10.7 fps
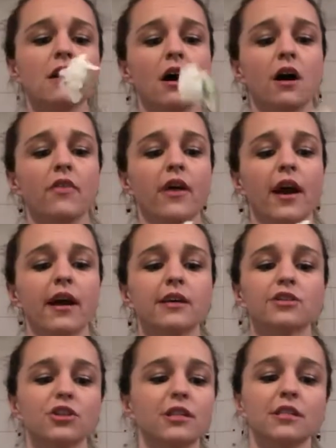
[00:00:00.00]
on the
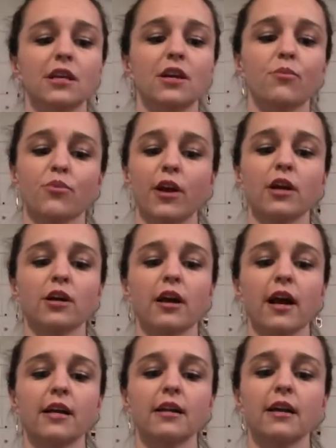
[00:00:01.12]
edge, it's gonna break your
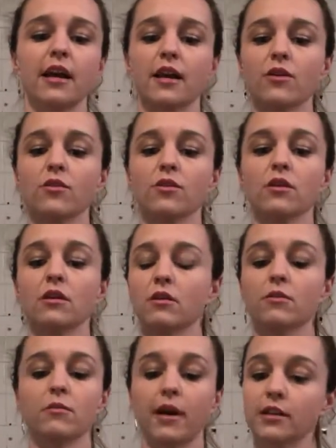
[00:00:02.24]
head. And
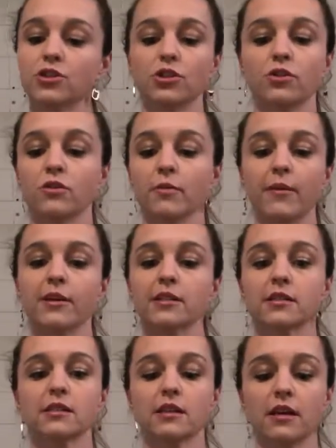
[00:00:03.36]
mind you, maybe it
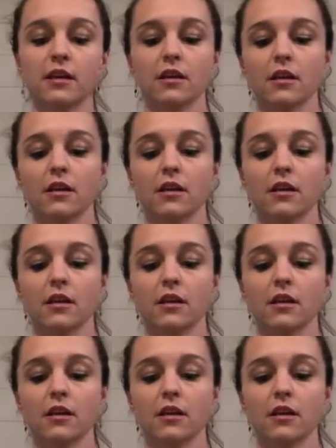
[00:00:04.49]
doesn't